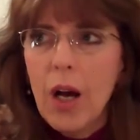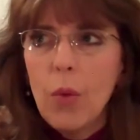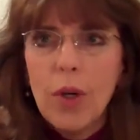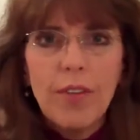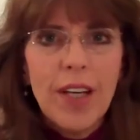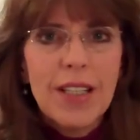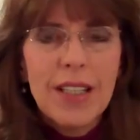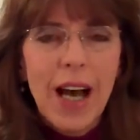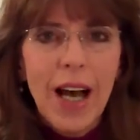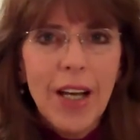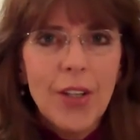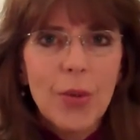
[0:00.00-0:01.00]
What if I
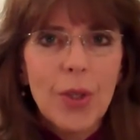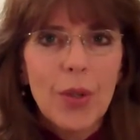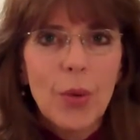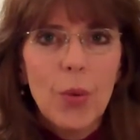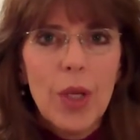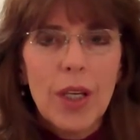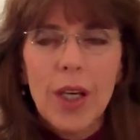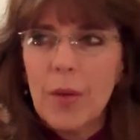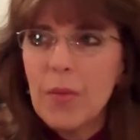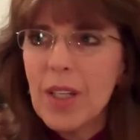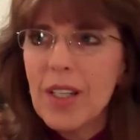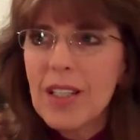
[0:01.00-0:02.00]
die during the week?
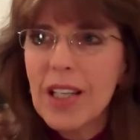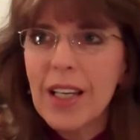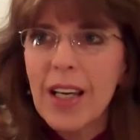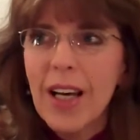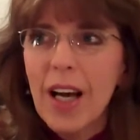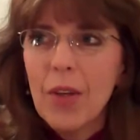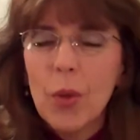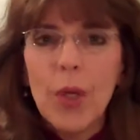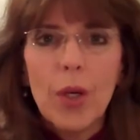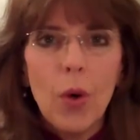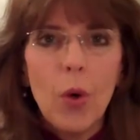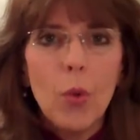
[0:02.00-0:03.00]
I mean, it's like, I've got to
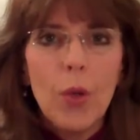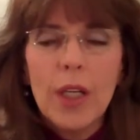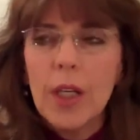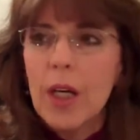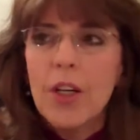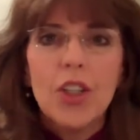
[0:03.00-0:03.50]
wait a whole week.